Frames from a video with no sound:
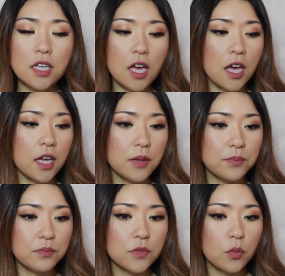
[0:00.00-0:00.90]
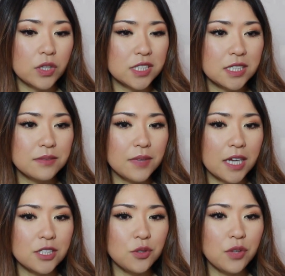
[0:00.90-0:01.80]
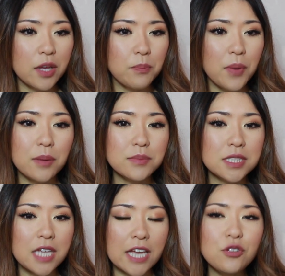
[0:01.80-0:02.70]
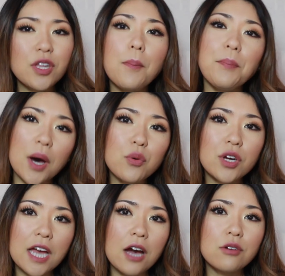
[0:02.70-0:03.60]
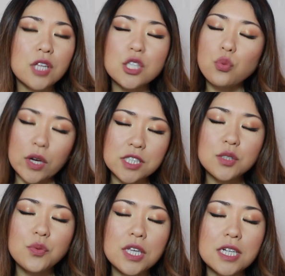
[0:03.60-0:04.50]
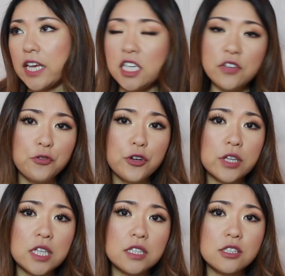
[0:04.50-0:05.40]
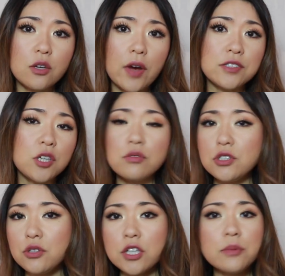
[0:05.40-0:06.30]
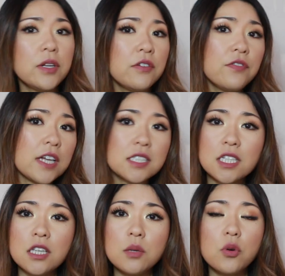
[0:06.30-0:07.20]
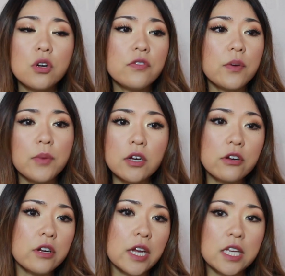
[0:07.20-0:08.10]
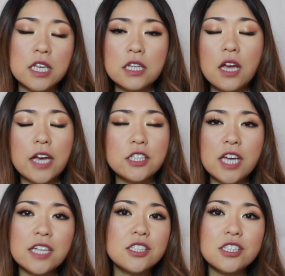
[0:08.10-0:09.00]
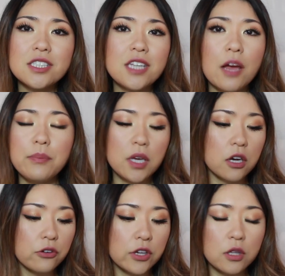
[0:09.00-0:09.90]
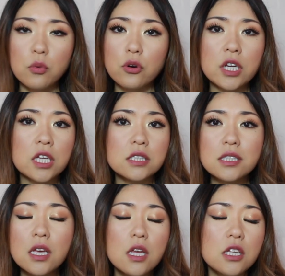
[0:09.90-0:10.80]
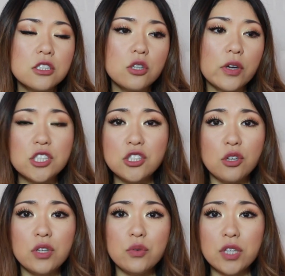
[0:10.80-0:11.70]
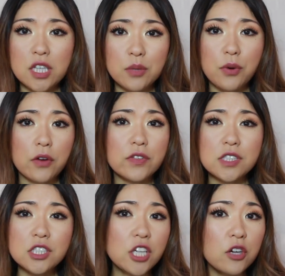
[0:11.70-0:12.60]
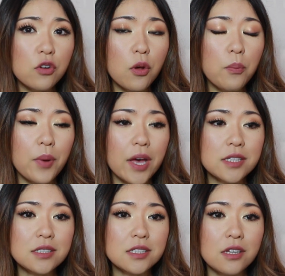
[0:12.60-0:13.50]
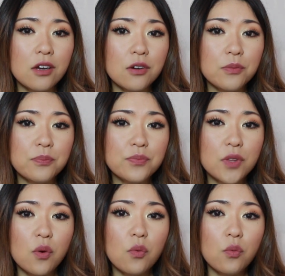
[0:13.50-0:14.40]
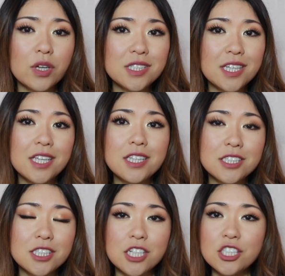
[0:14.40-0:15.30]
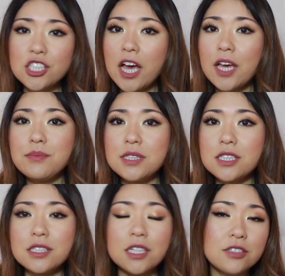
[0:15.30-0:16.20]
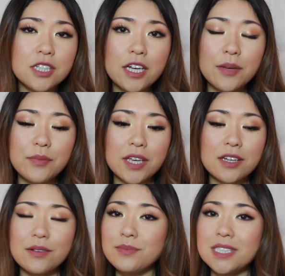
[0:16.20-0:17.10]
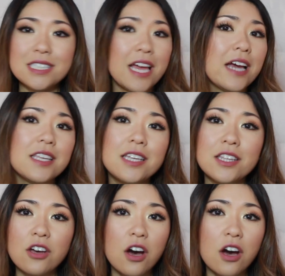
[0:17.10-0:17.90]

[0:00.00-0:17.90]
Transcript: um, what is it? I do like pumps. I do like a butt workout like twice a week. I eat freely, so I don't do intermittent fasting anymore. If I'm hungry, I eat. I tend to just not be hungry in the mornings, so I just don't really eat breakfast in general. But you know, once it hits lunchtime till dinner time, like I'm snacking at the